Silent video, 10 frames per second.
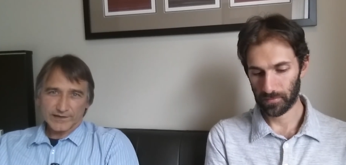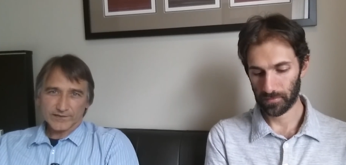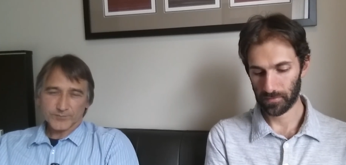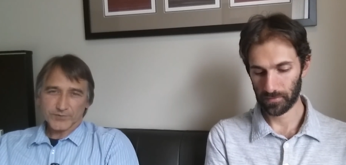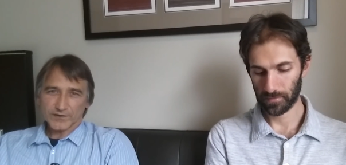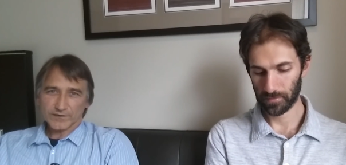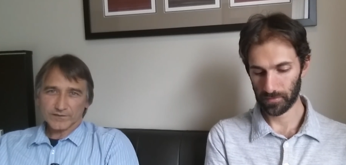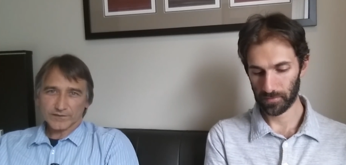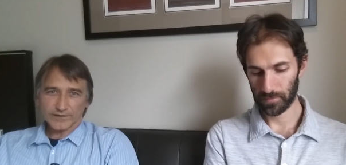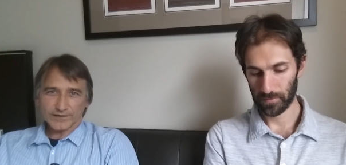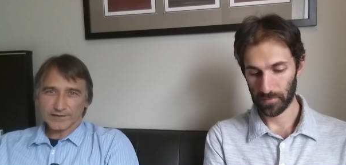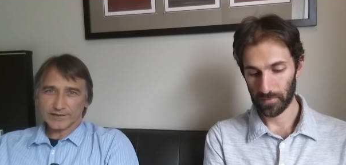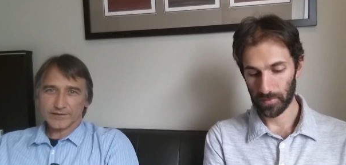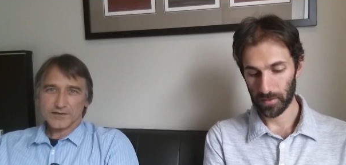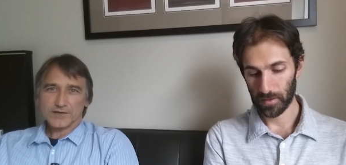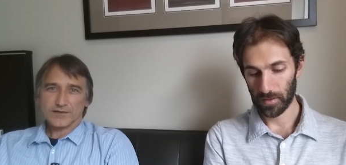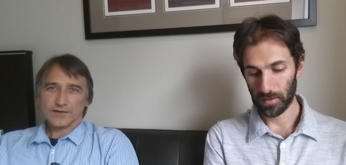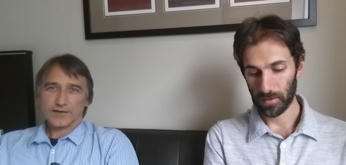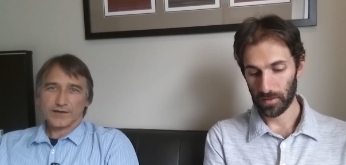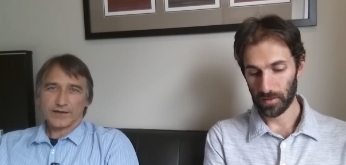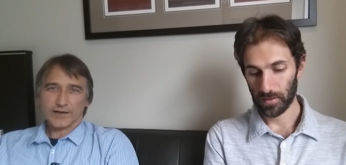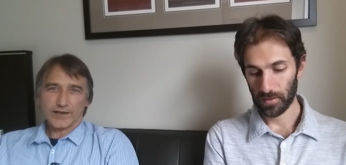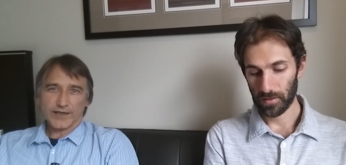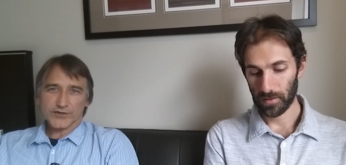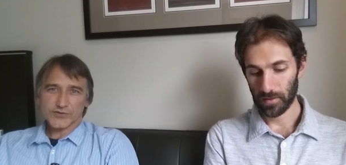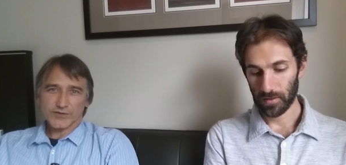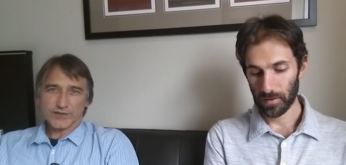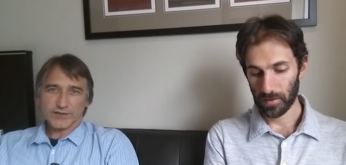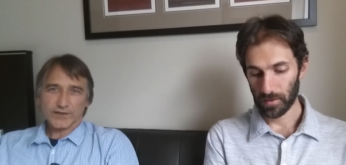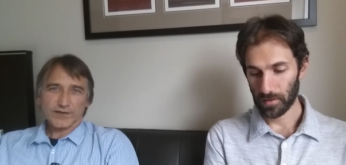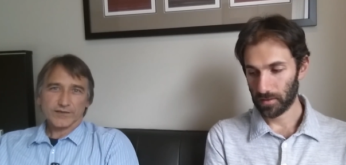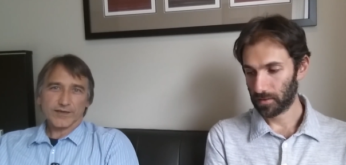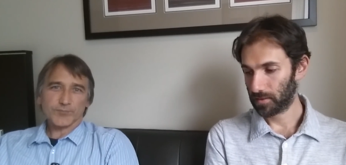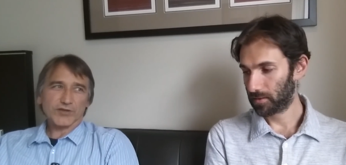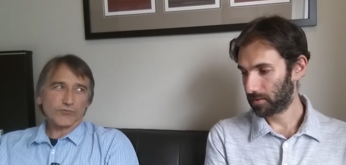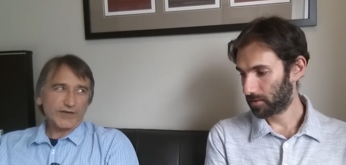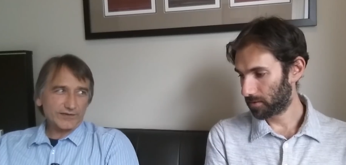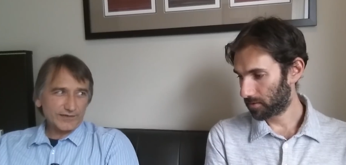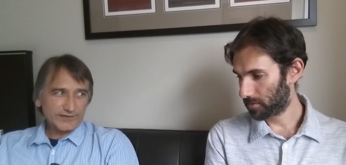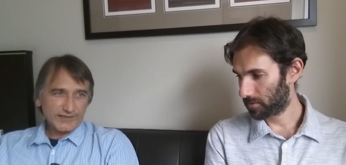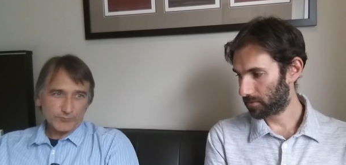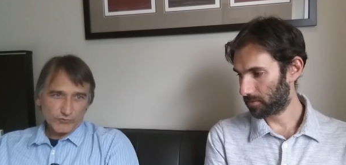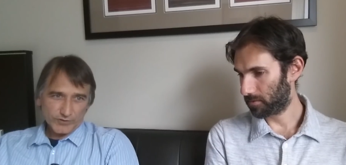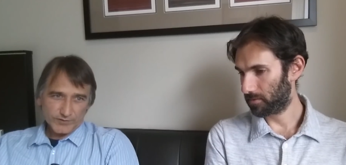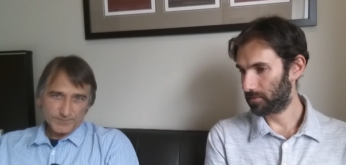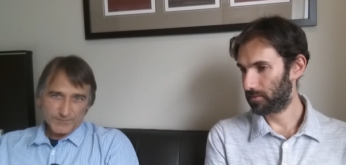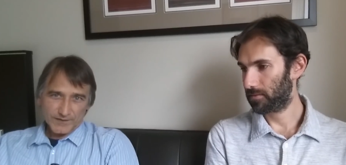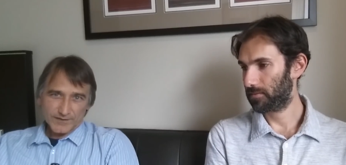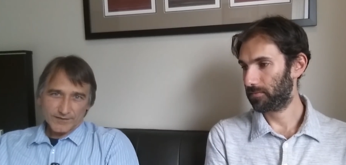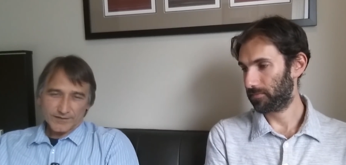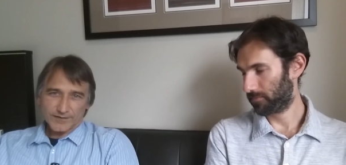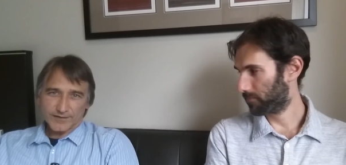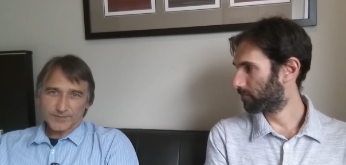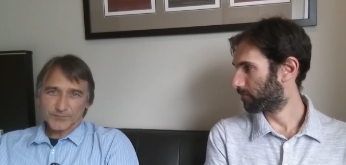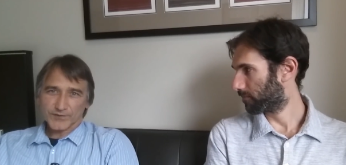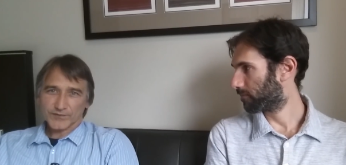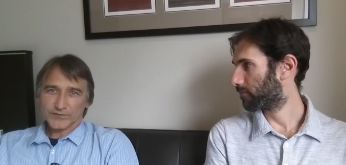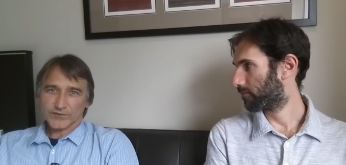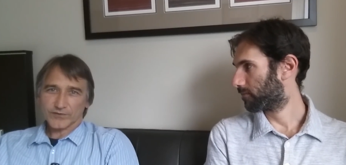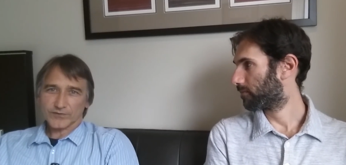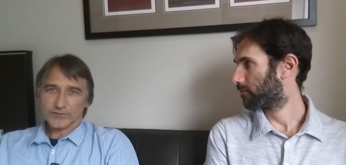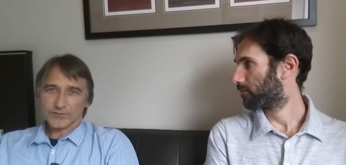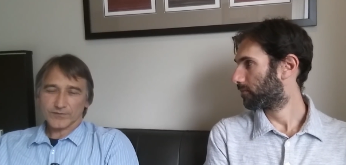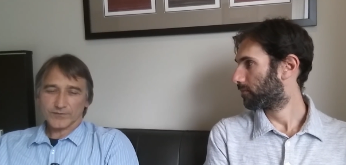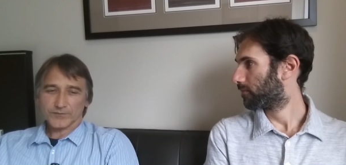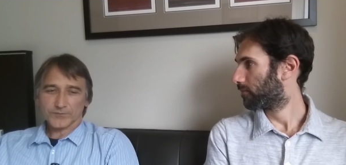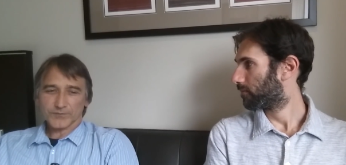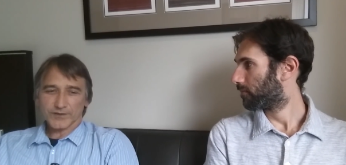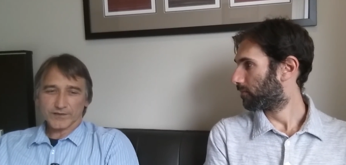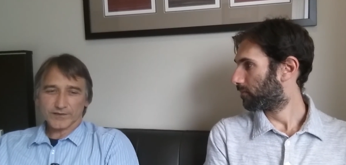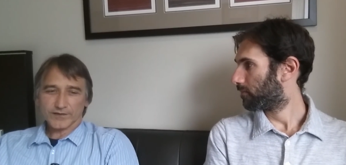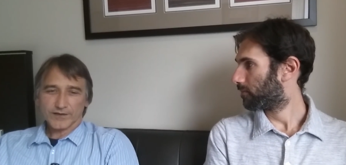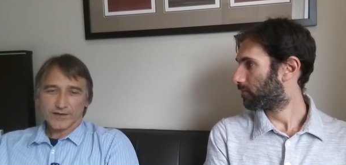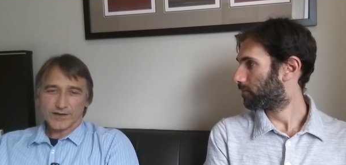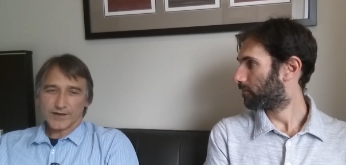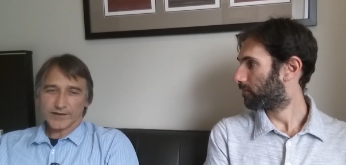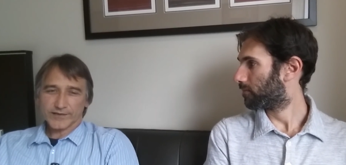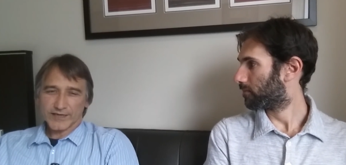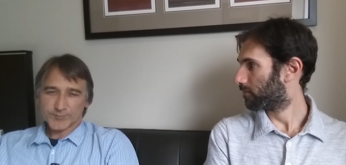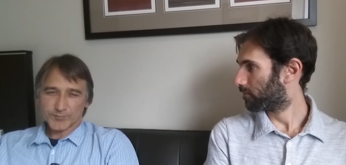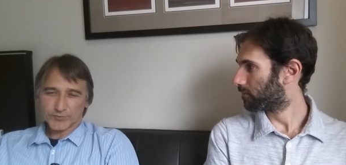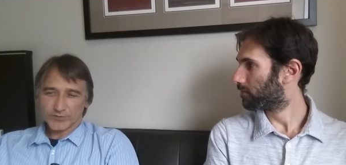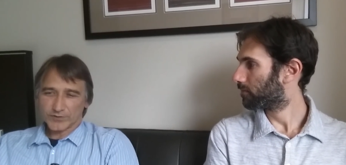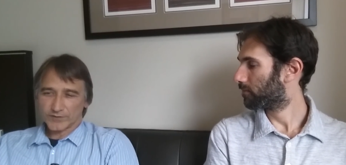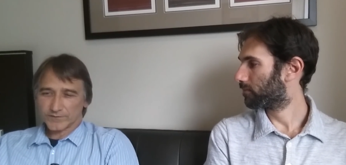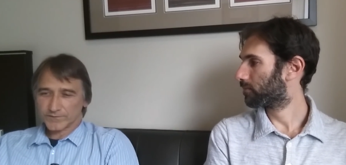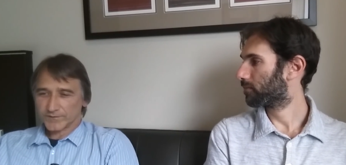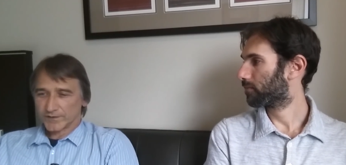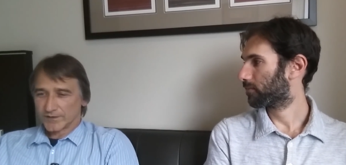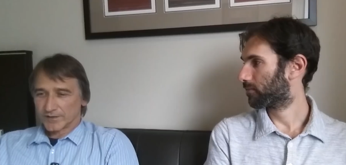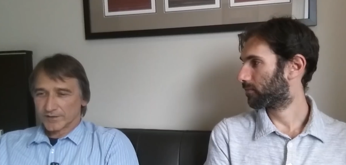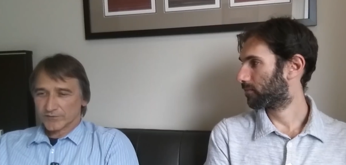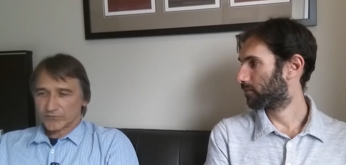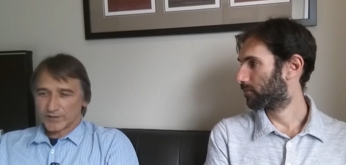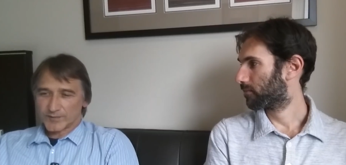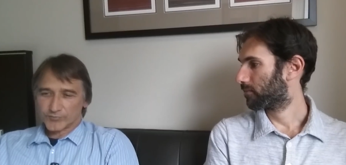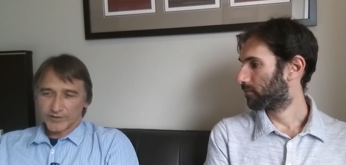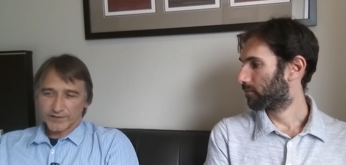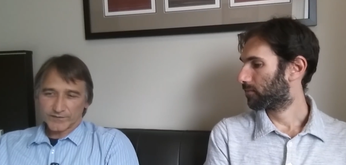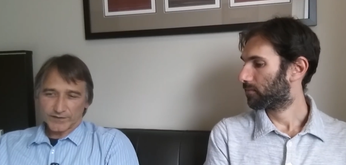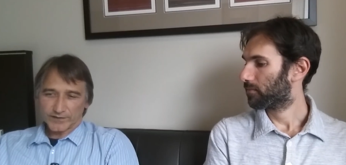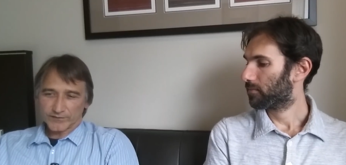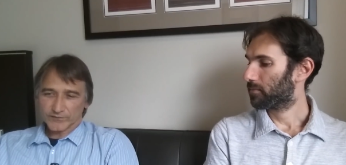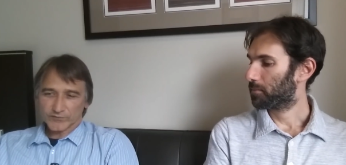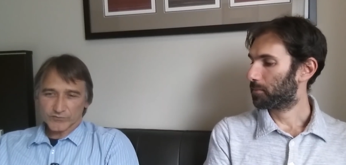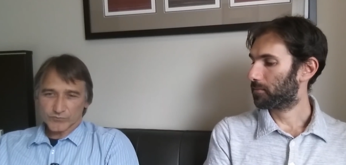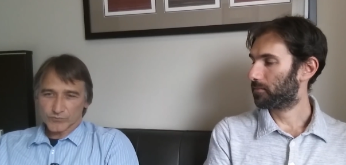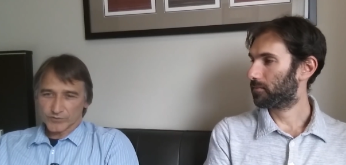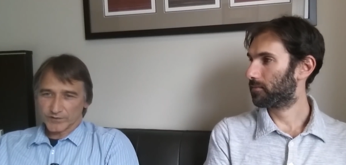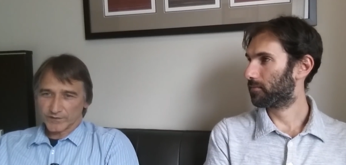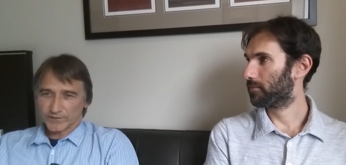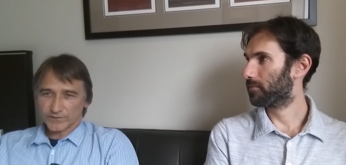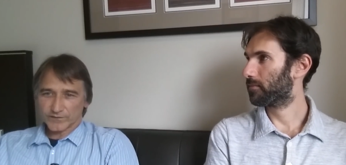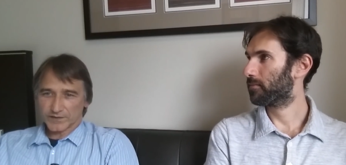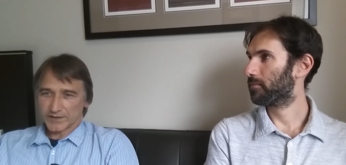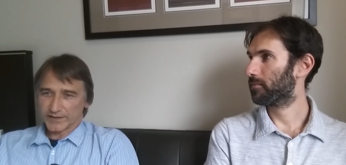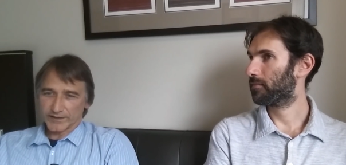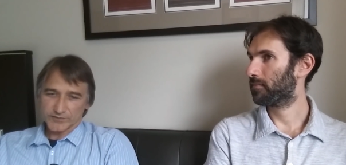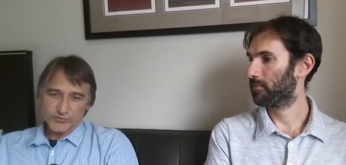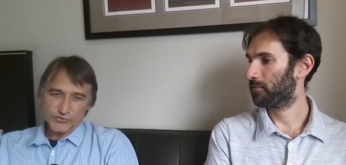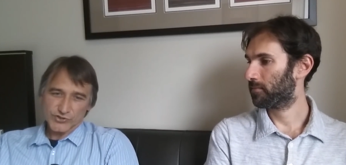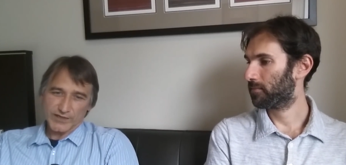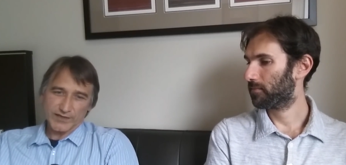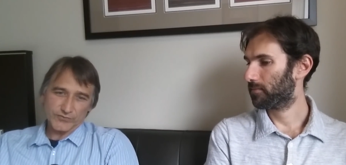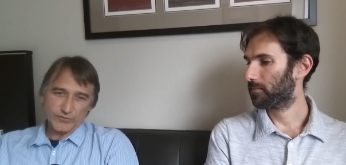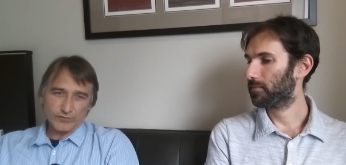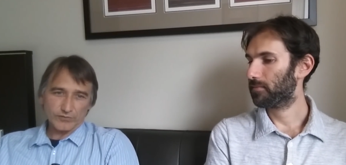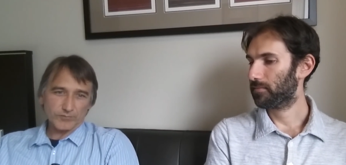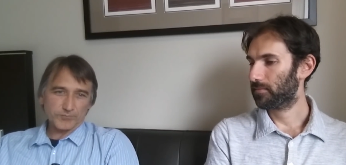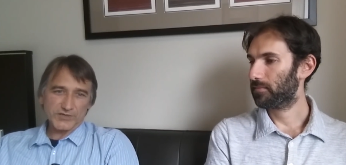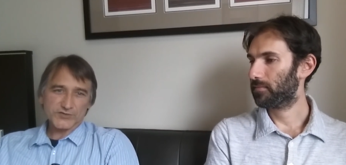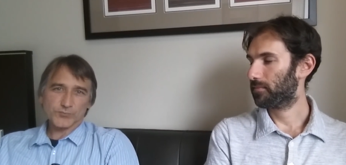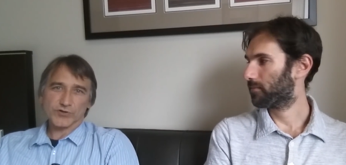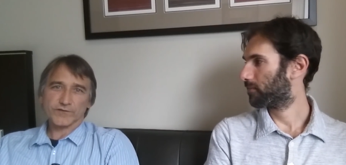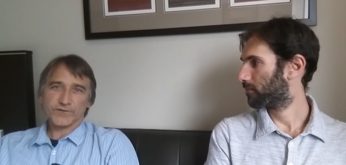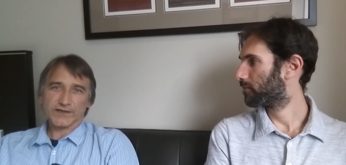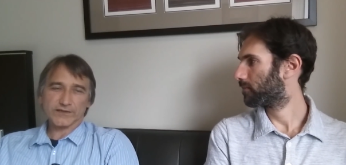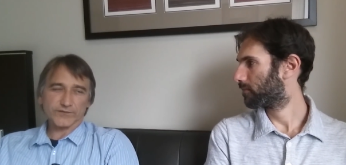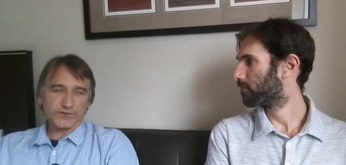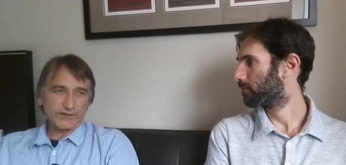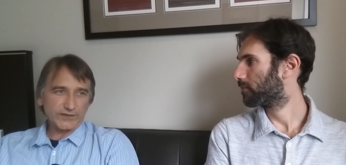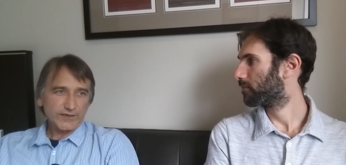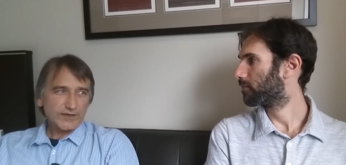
Speaker 1: Aspies uh, actually can be great at teamwork. Um, so we are capable of collaborating towards a shared goal much more effectively